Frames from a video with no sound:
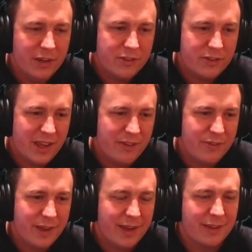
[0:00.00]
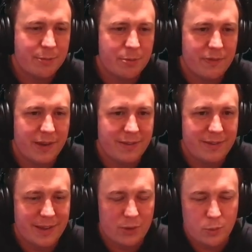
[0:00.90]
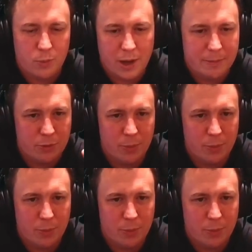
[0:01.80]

So if that gets prevented or wiped